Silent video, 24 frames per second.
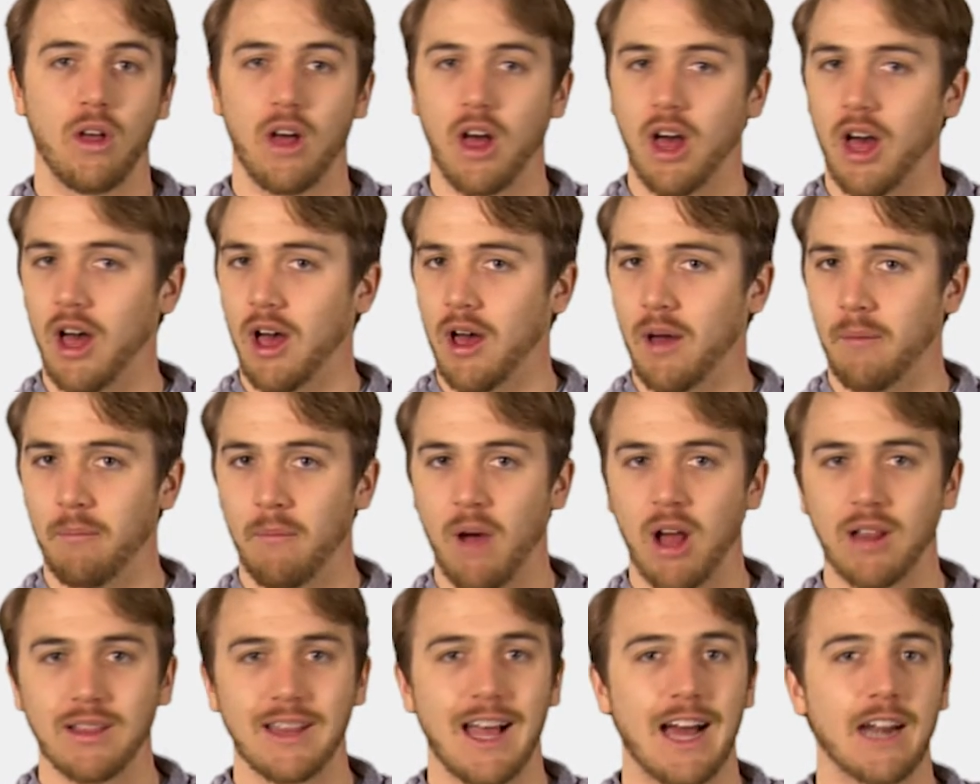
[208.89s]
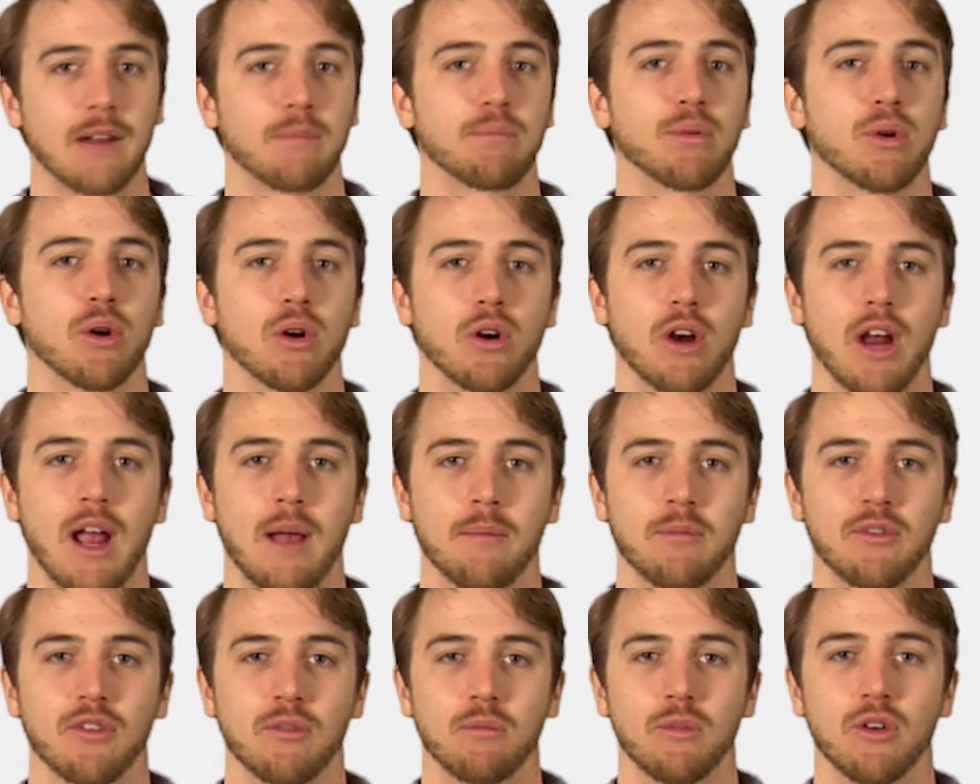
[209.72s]
Uh, a lot of
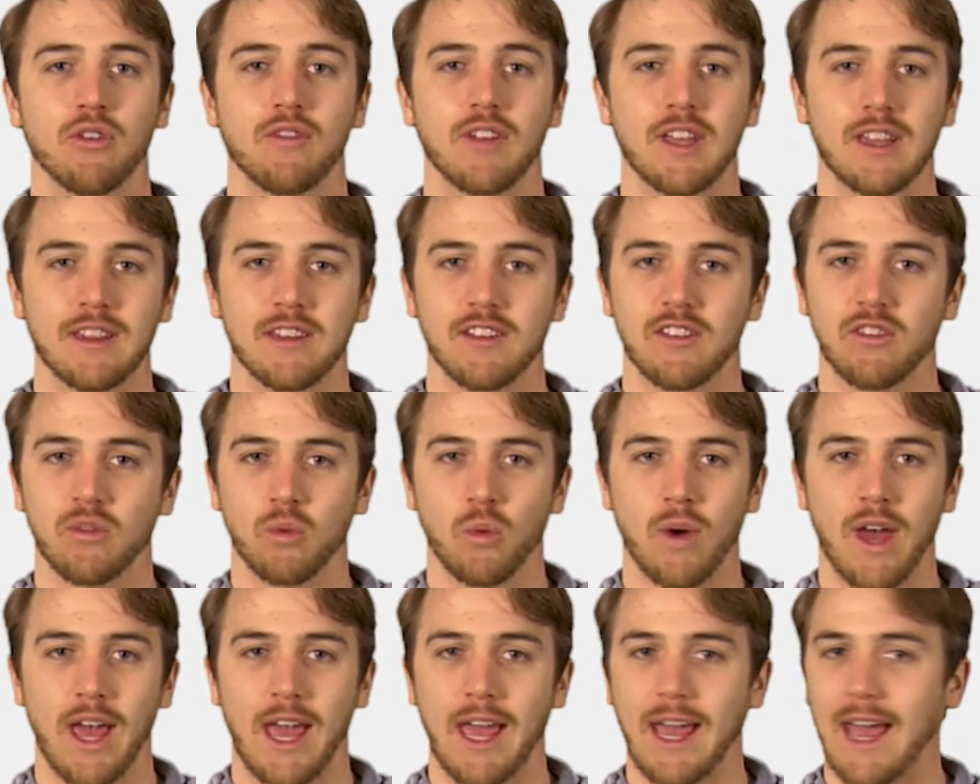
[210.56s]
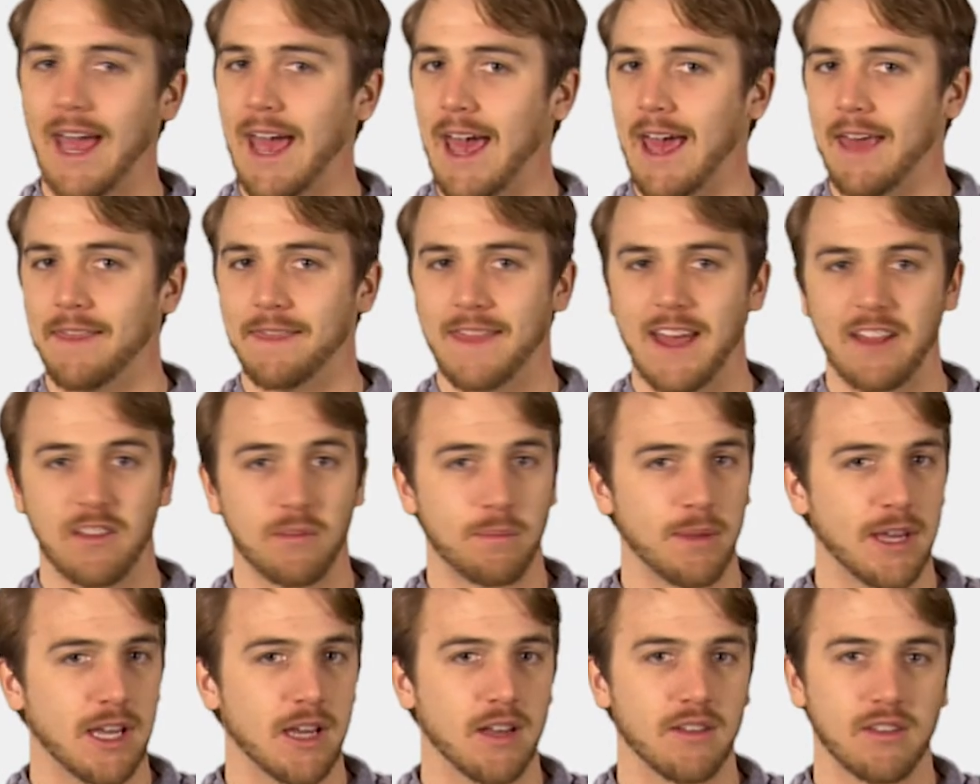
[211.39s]
programs are moving this way, and that's
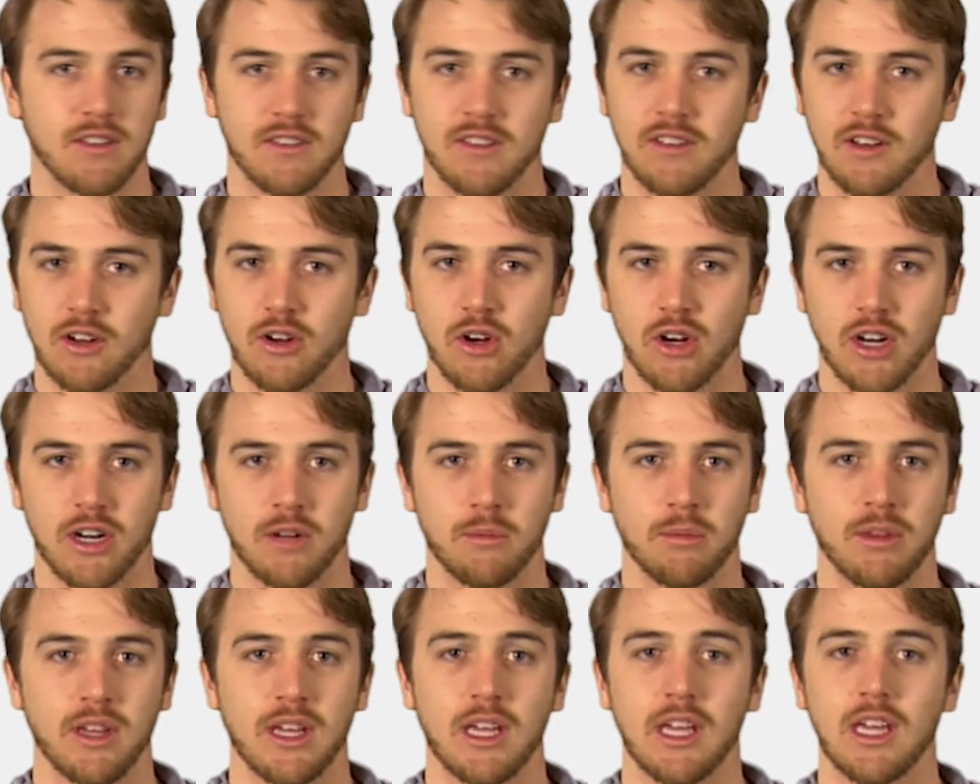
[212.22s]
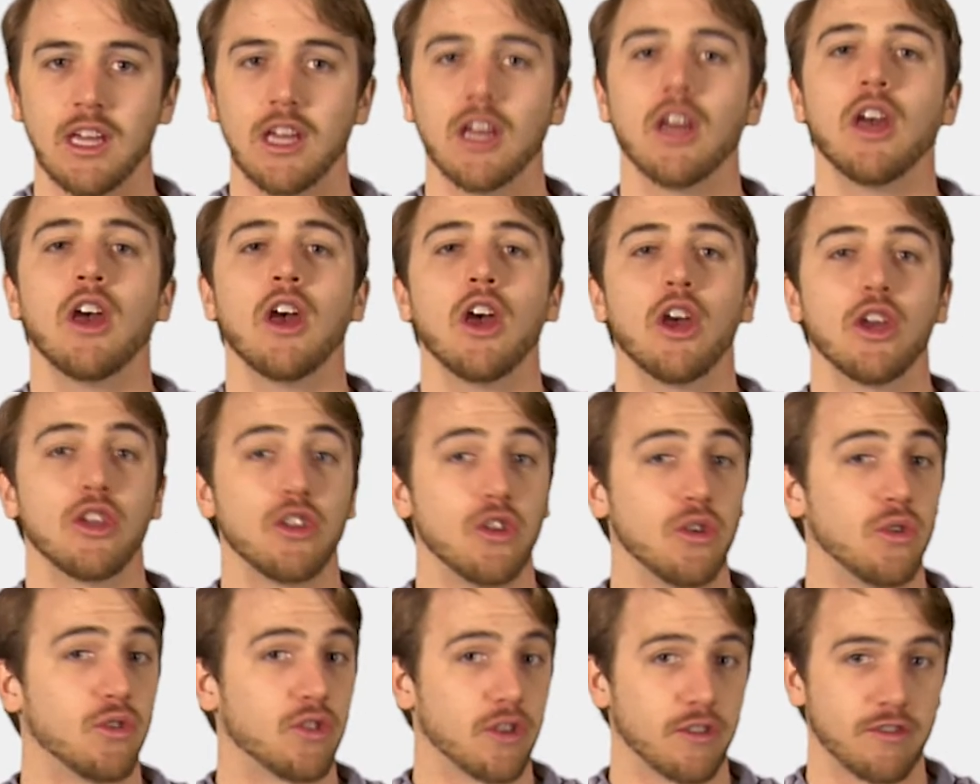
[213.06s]
because it's incredibly
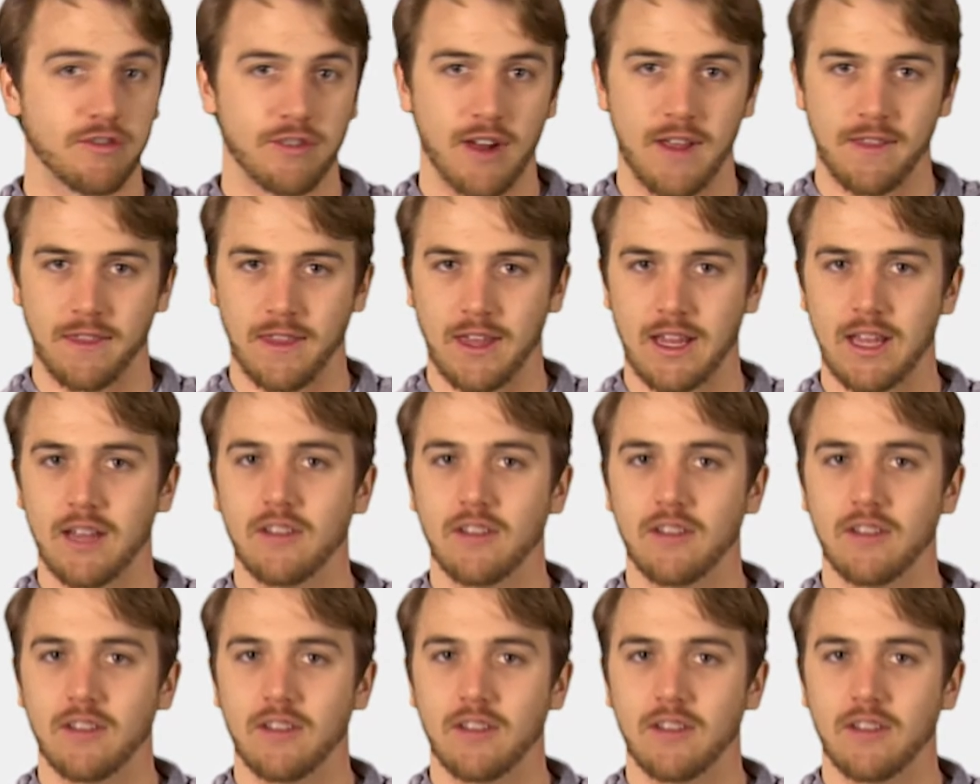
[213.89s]
user-friendly.